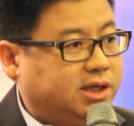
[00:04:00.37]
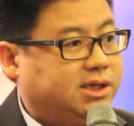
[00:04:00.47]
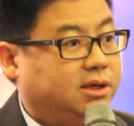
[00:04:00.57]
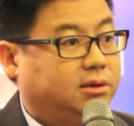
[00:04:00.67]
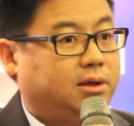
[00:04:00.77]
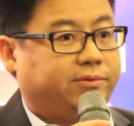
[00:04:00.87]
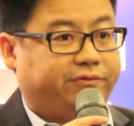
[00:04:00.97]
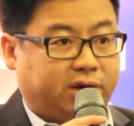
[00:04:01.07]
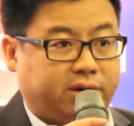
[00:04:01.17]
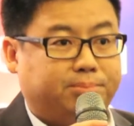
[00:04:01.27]
is a
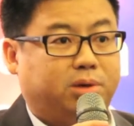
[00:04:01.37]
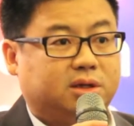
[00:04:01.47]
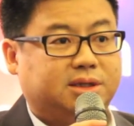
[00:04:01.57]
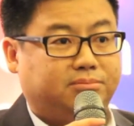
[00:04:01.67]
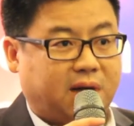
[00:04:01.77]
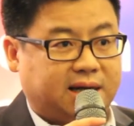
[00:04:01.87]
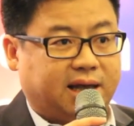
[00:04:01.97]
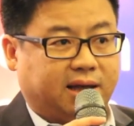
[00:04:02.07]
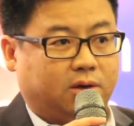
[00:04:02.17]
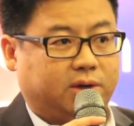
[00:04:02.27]
very important
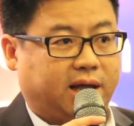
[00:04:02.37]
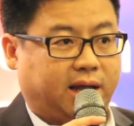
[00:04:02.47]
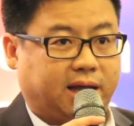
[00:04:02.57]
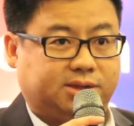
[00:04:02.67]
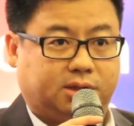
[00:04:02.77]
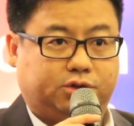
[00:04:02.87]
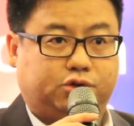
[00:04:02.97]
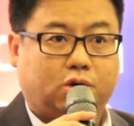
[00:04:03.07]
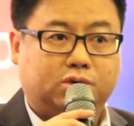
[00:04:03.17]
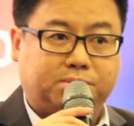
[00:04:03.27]
market, okay, as a
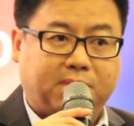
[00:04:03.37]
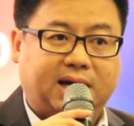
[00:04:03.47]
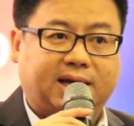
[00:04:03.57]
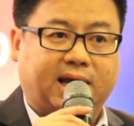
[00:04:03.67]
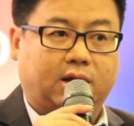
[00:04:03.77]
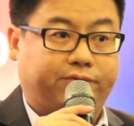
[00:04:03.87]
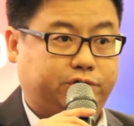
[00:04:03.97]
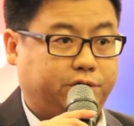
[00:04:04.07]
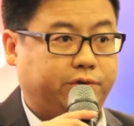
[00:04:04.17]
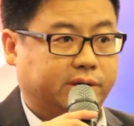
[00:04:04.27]
source market
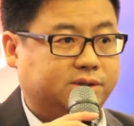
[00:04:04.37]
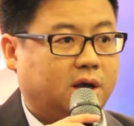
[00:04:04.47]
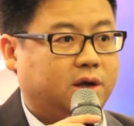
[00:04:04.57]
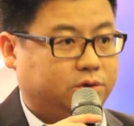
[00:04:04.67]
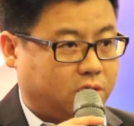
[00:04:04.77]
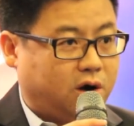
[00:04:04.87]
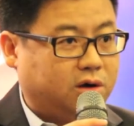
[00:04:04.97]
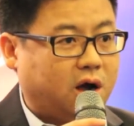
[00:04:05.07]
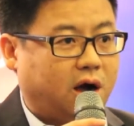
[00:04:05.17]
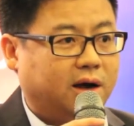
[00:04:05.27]
of tourists to
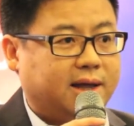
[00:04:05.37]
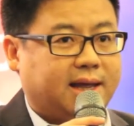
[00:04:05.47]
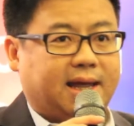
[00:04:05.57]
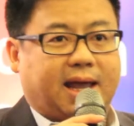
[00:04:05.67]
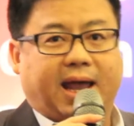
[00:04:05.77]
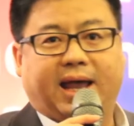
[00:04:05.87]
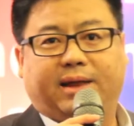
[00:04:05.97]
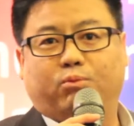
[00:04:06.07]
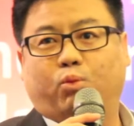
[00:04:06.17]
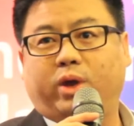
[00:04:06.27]
Hong Kong.
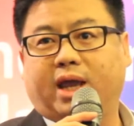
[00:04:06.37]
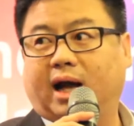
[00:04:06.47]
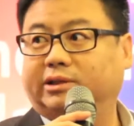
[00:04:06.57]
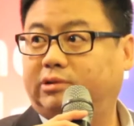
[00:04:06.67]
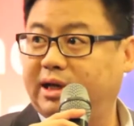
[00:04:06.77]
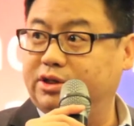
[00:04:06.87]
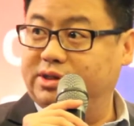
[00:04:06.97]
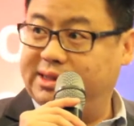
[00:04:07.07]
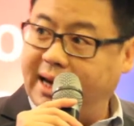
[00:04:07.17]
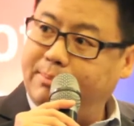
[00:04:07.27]
And we are trying
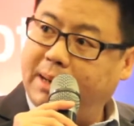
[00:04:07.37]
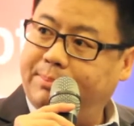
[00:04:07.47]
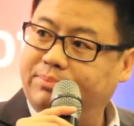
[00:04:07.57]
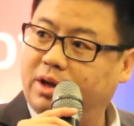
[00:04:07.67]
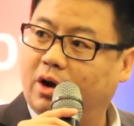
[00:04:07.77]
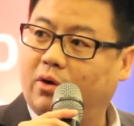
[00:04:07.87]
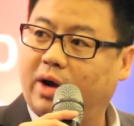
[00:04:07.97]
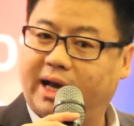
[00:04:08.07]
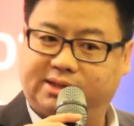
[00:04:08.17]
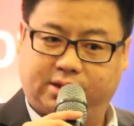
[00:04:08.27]
to step up,
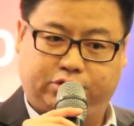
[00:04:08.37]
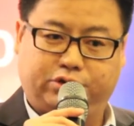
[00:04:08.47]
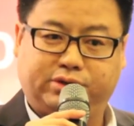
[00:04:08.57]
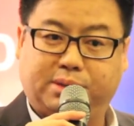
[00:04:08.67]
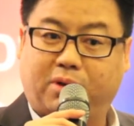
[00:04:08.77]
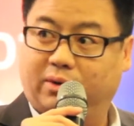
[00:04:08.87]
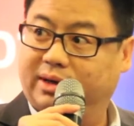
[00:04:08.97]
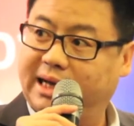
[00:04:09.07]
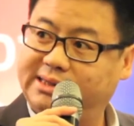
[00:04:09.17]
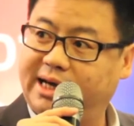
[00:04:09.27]
as a tourism
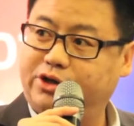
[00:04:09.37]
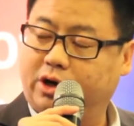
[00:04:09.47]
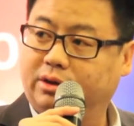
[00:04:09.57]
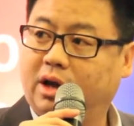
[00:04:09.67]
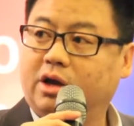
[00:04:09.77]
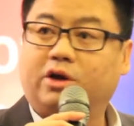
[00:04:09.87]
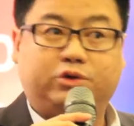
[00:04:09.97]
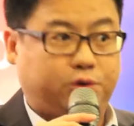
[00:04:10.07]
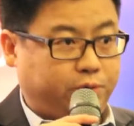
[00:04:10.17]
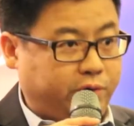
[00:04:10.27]
organization
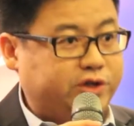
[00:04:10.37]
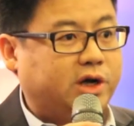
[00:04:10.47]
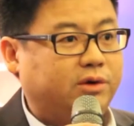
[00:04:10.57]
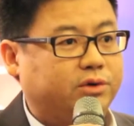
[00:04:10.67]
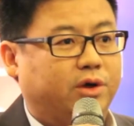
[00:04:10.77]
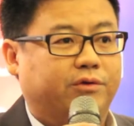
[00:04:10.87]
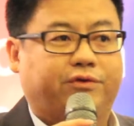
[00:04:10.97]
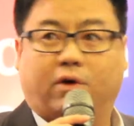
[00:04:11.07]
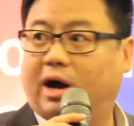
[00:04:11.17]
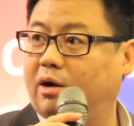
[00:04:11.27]
to reach out,
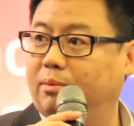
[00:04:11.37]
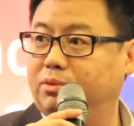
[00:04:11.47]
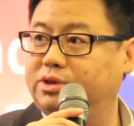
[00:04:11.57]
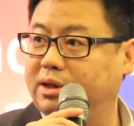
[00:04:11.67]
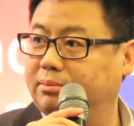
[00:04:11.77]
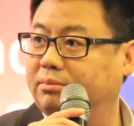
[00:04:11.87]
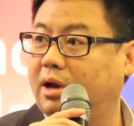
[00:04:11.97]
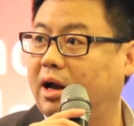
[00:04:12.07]
for our Muslim